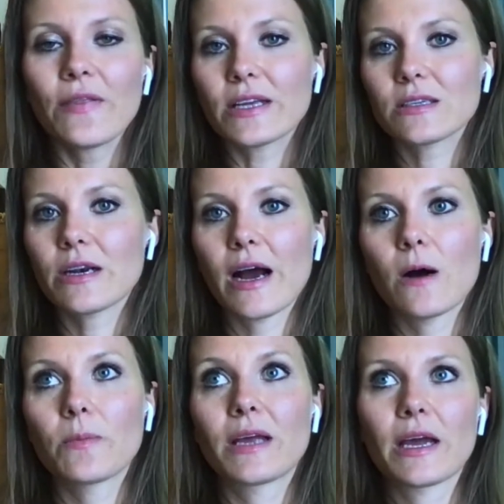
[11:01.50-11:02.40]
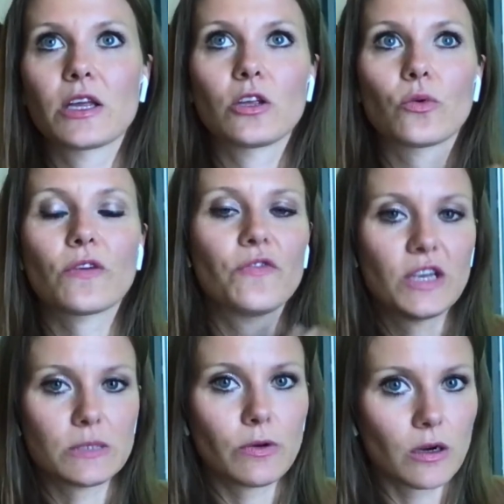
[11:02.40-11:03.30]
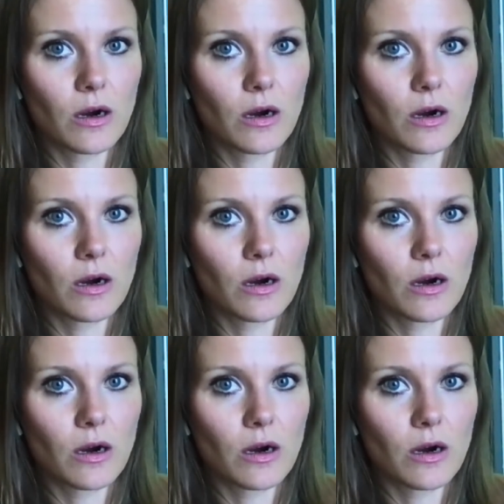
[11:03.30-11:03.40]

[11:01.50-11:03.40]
that's going to help get your Facebook